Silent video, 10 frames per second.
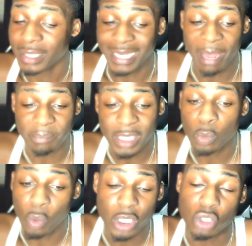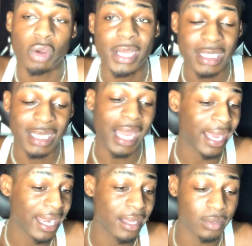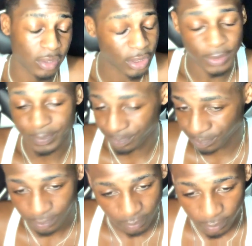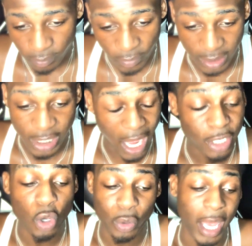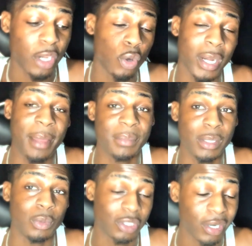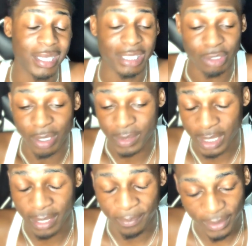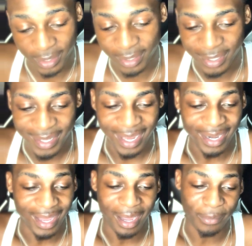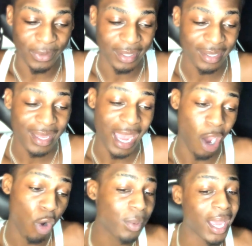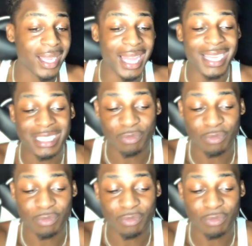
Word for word: that beat was crazy. Like that oh Y'all know y'all know that beat was crazy, you know what I'm saying? But nah, but I hope y'all like this